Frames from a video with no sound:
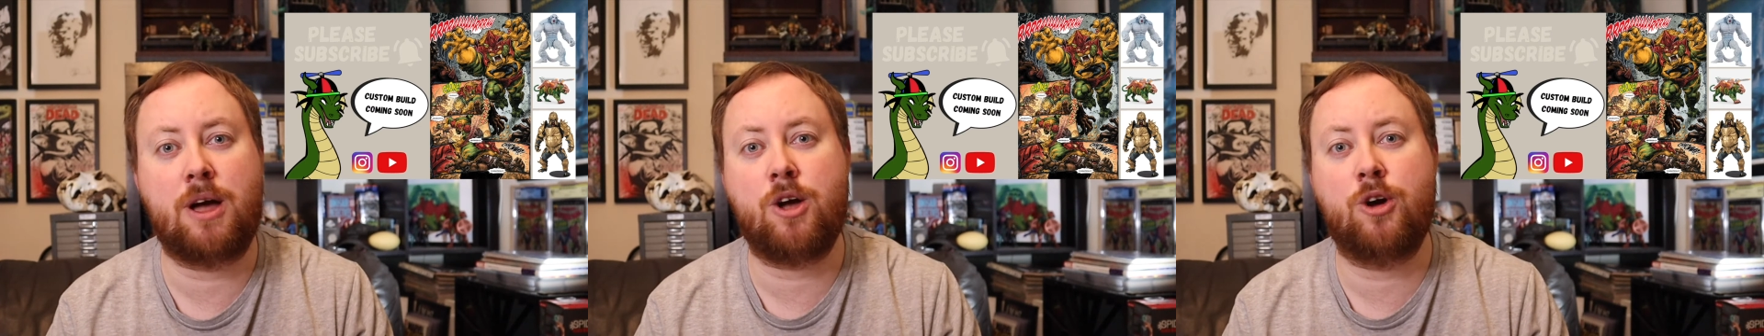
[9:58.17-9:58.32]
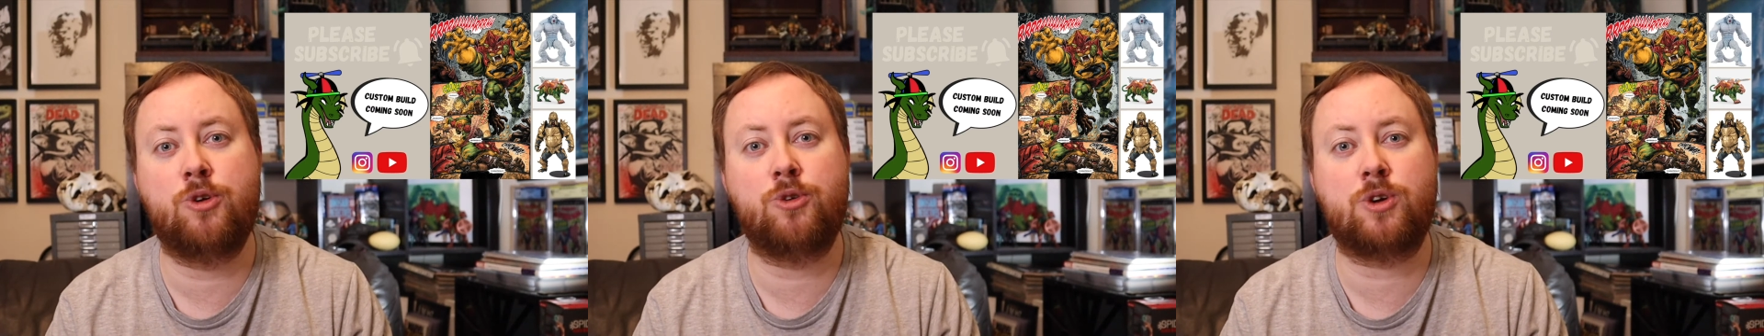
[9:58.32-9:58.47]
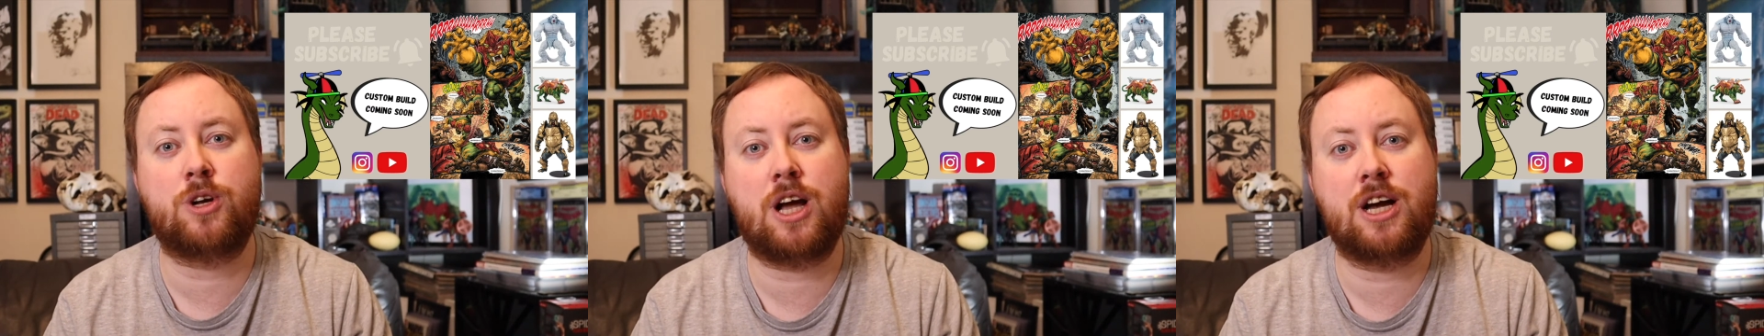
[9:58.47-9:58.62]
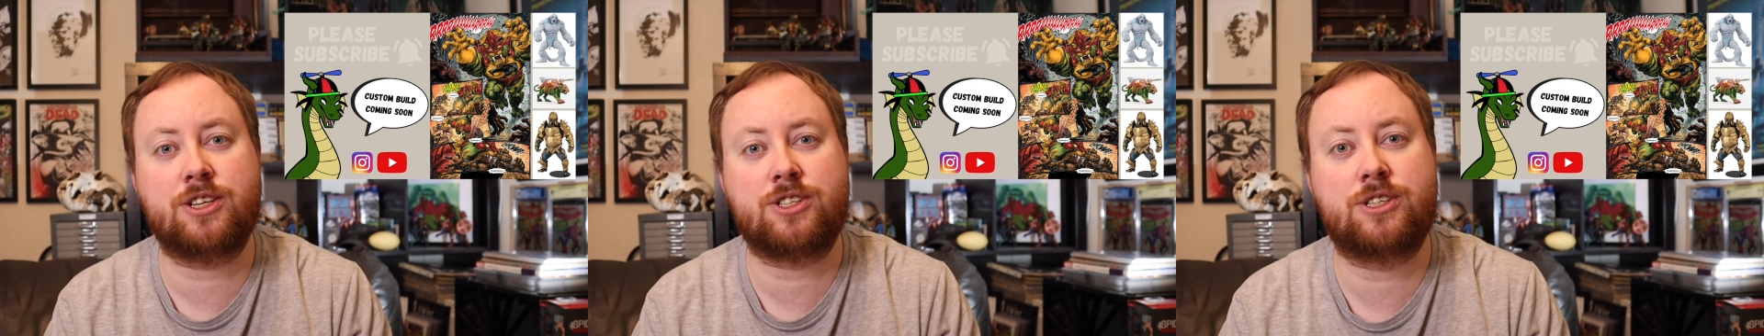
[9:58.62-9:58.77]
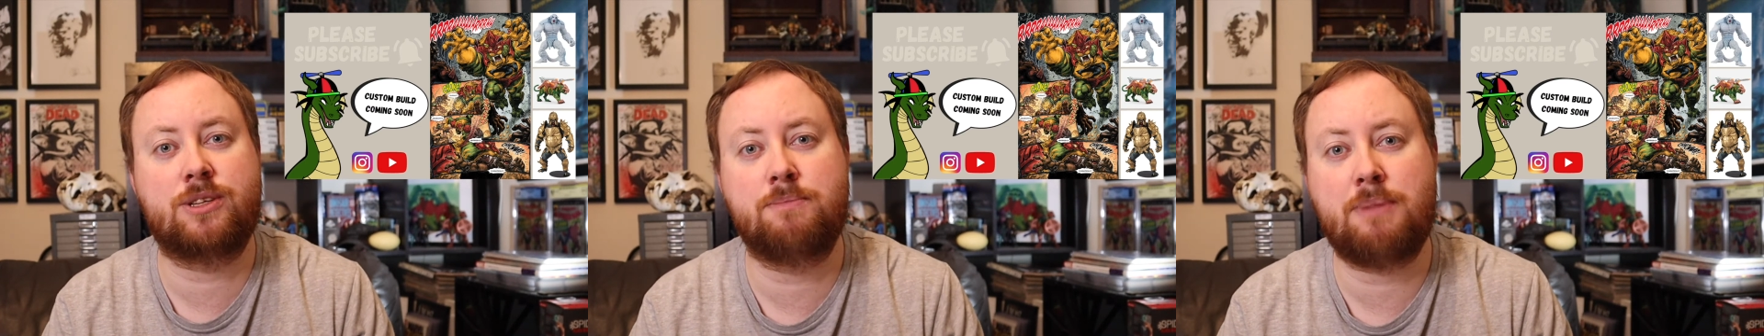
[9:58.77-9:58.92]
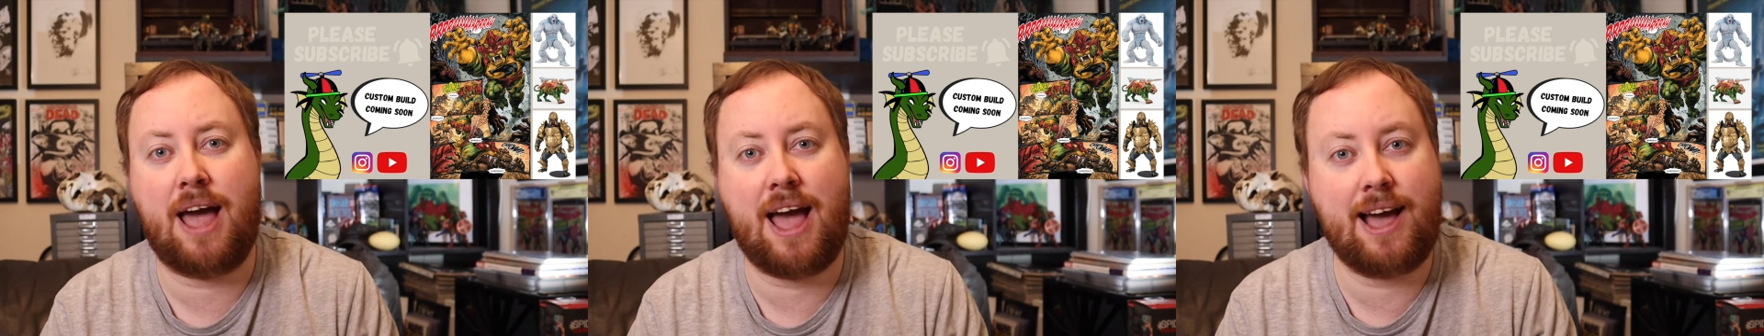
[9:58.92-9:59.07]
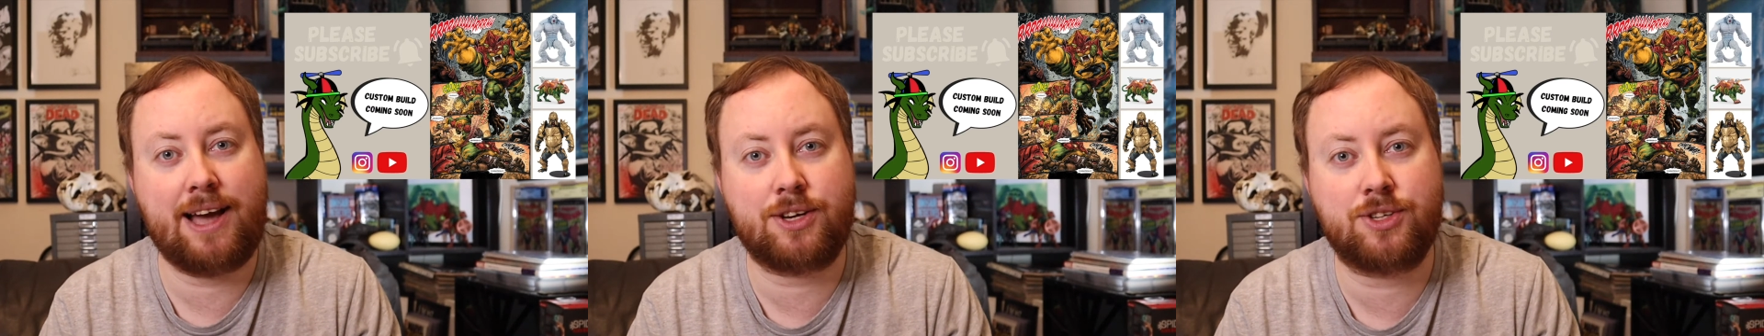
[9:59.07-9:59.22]
own custom
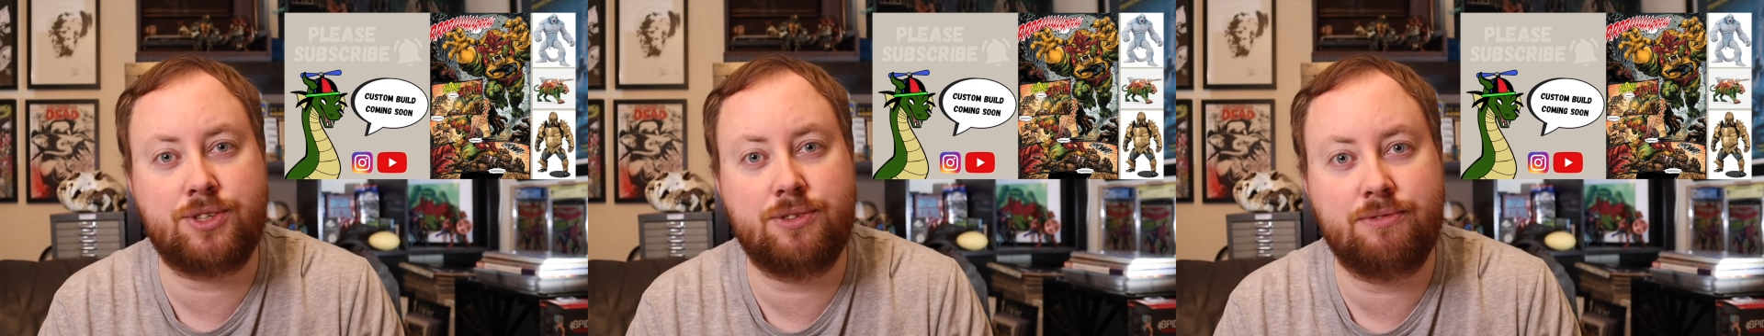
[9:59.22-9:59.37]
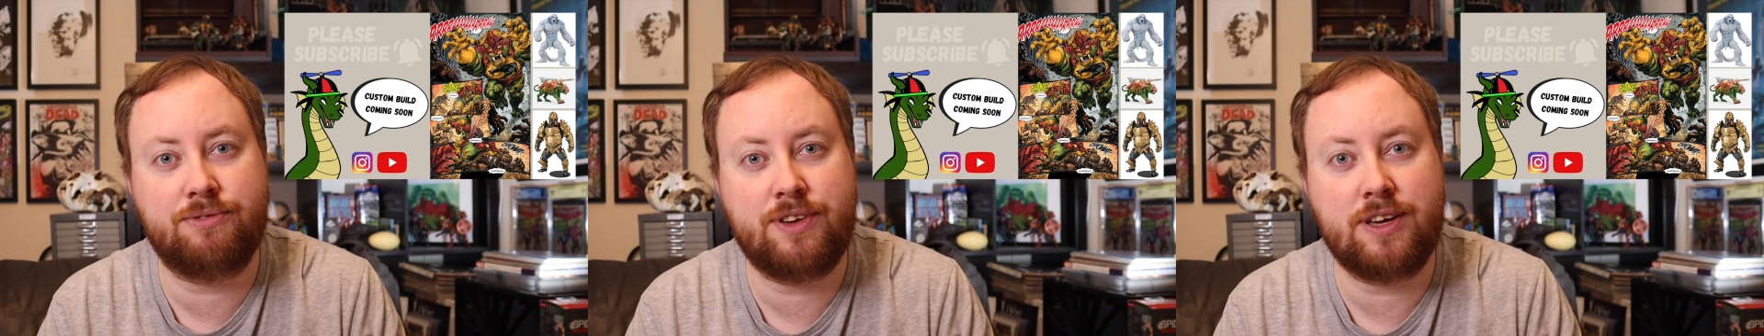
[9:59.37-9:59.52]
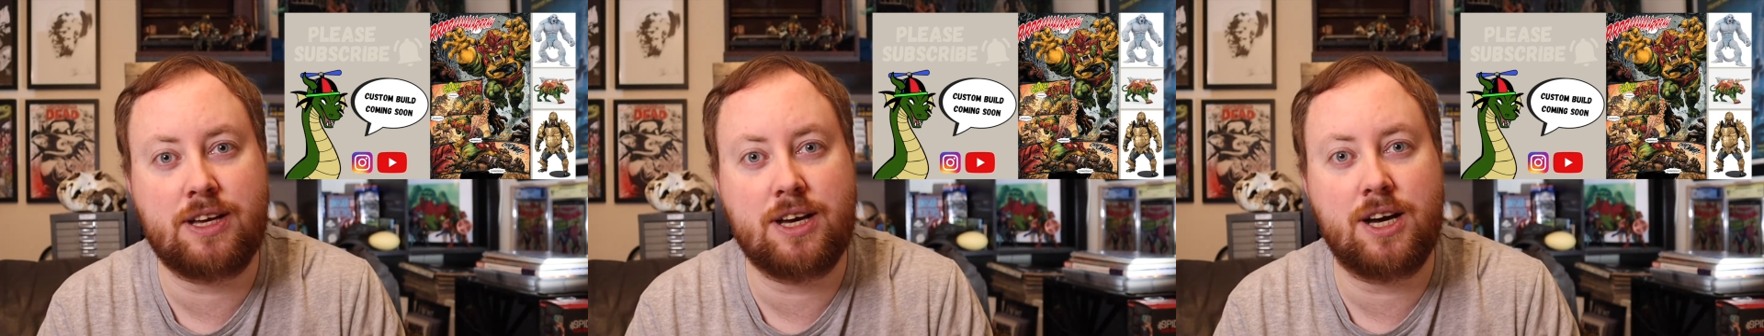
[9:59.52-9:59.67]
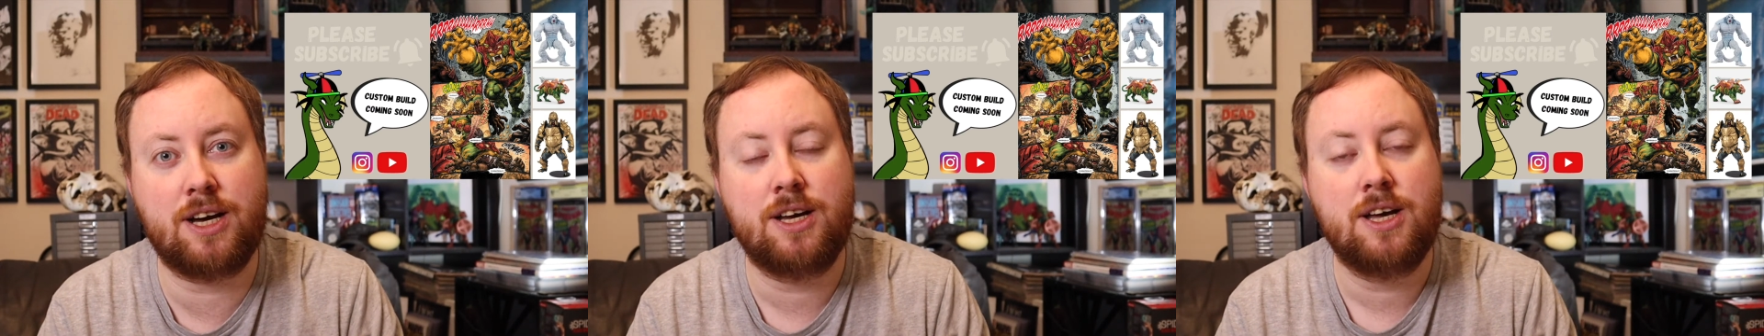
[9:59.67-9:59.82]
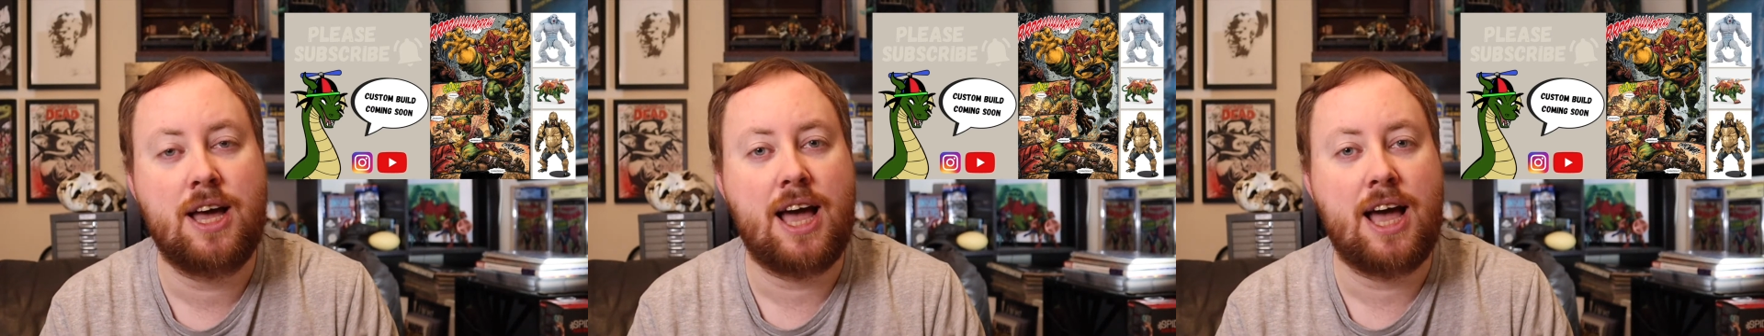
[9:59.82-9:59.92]
action figure